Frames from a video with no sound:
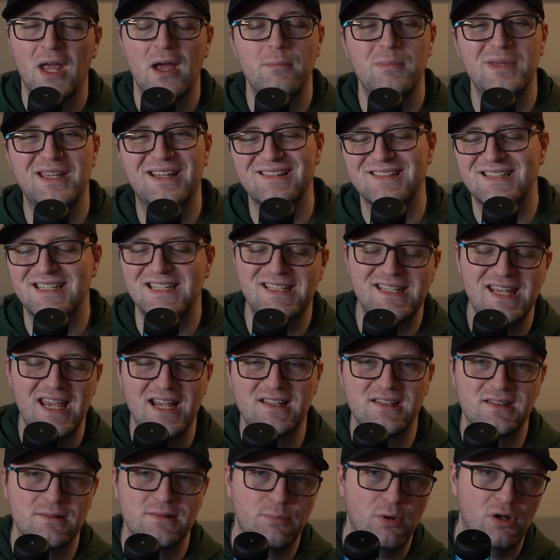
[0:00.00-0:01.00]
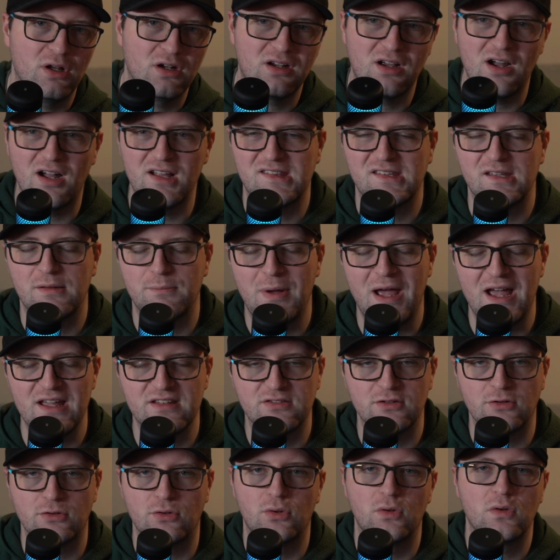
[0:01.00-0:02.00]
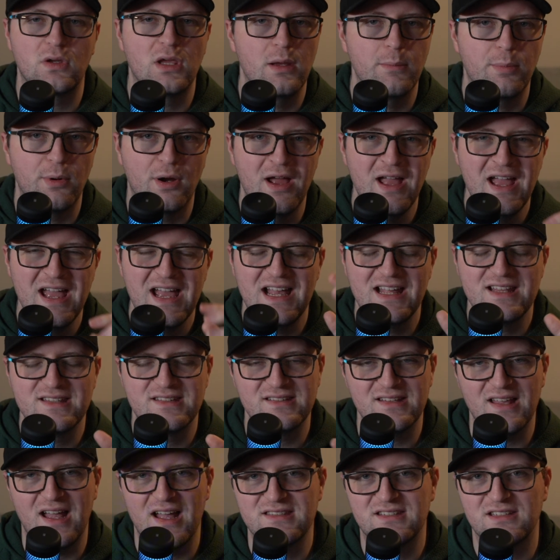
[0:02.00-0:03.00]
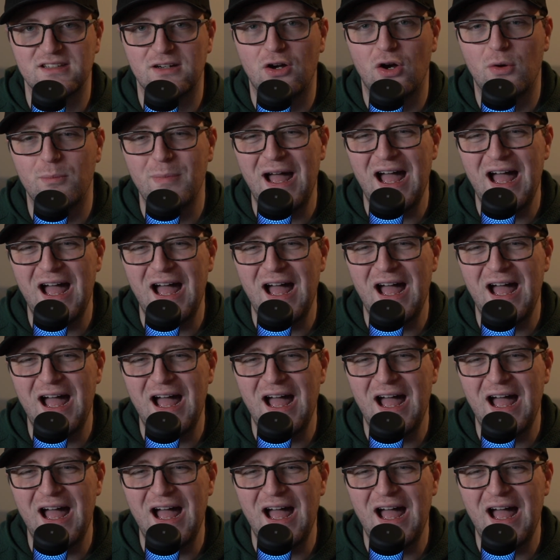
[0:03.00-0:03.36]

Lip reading: because he takes the ball, cuts it past the goalkeeper, and slots it home.